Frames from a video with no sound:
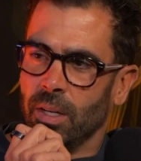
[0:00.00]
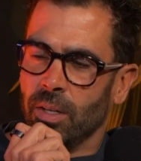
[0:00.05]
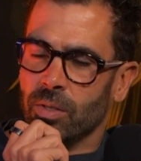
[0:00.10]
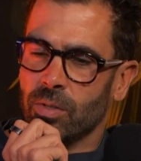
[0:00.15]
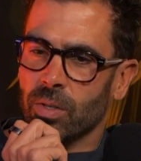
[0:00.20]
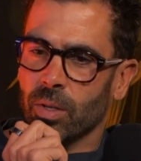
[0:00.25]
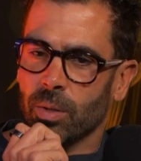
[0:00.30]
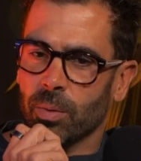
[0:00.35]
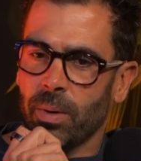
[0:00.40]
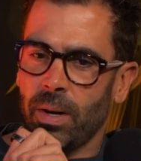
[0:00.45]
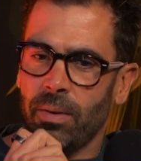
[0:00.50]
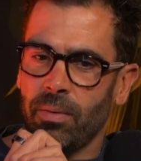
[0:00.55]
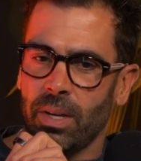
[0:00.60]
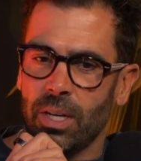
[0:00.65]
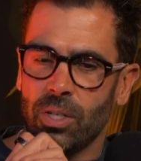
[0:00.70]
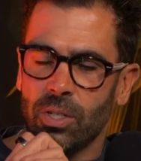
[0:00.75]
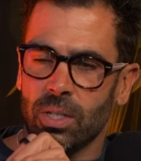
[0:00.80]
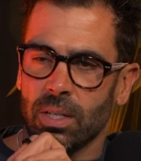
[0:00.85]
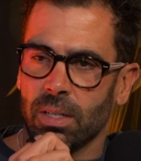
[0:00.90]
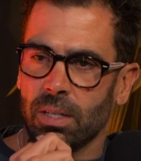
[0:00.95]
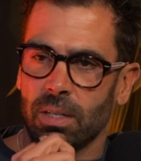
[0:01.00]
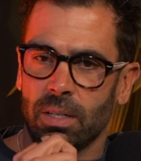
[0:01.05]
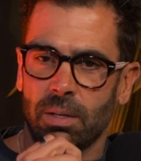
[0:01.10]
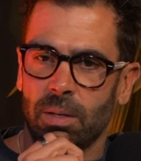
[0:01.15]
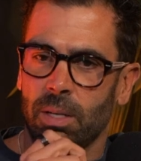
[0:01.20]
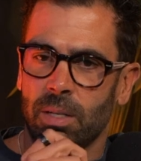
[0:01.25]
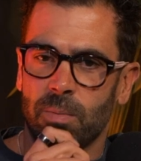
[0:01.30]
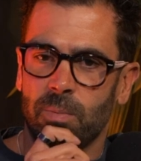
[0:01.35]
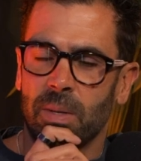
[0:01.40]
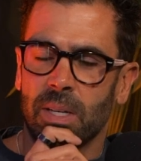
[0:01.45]
So the renovation
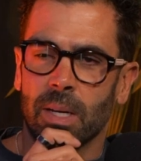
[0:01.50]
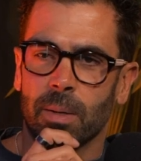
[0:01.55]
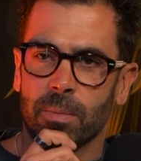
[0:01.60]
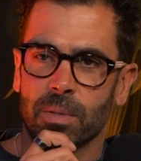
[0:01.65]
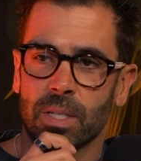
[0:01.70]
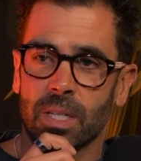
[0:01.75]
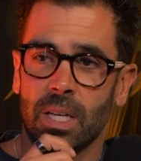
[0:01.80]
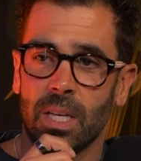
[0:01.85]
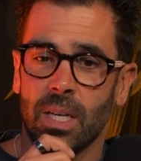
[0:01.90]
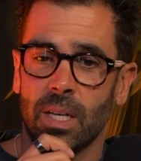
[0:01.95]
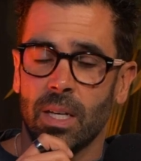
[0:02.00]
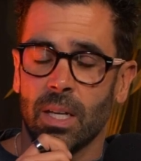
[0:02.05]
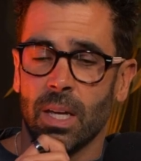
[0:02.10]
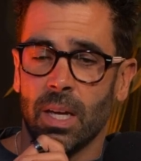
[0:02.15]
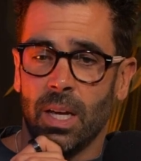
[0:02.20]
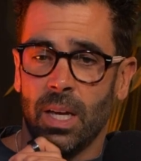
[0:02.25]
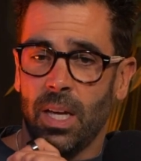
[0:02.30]
becomes key.